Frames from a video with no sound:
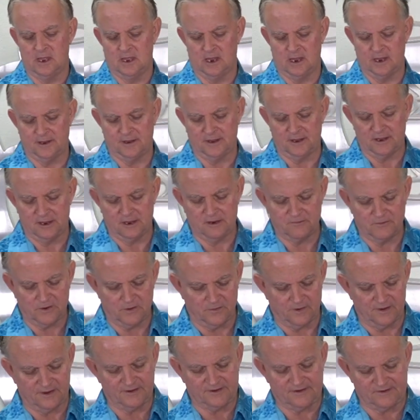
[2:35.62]
and then
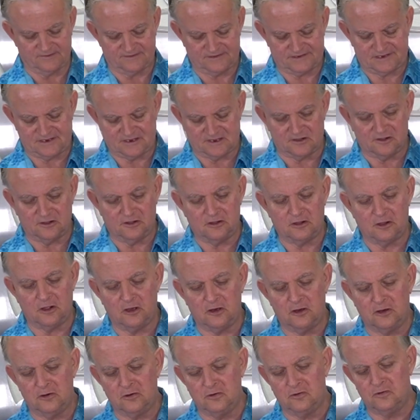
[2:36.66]
we want to
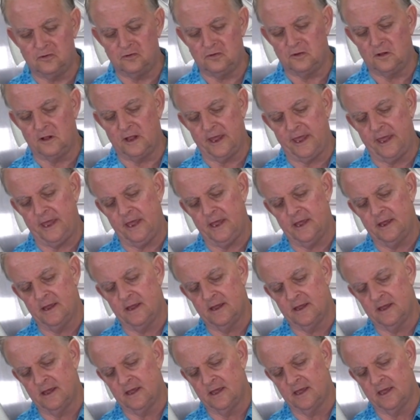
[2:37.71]
slowly
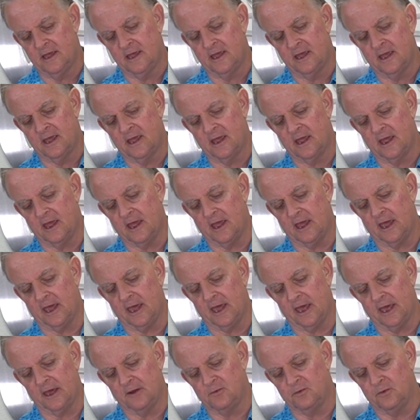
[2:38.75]

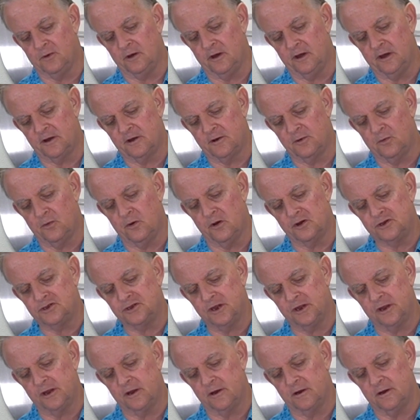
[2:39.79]
add water,
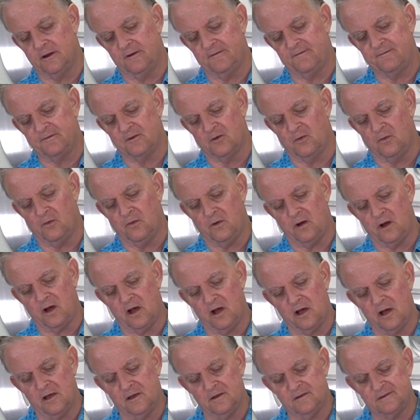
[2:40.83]
washing it off the
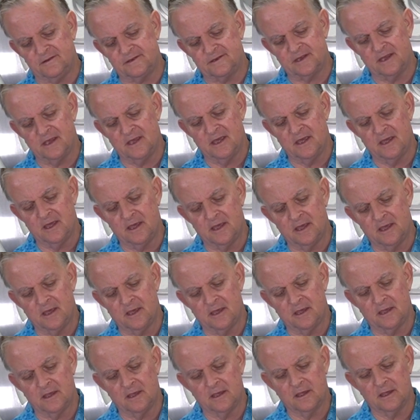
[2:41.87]
walls,
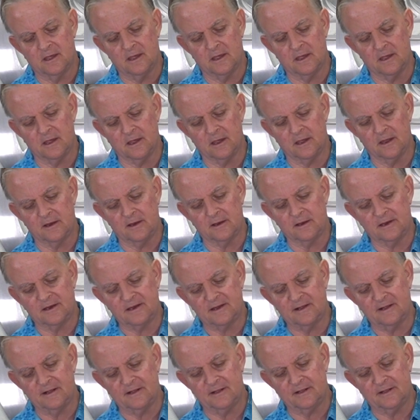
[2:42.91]
and just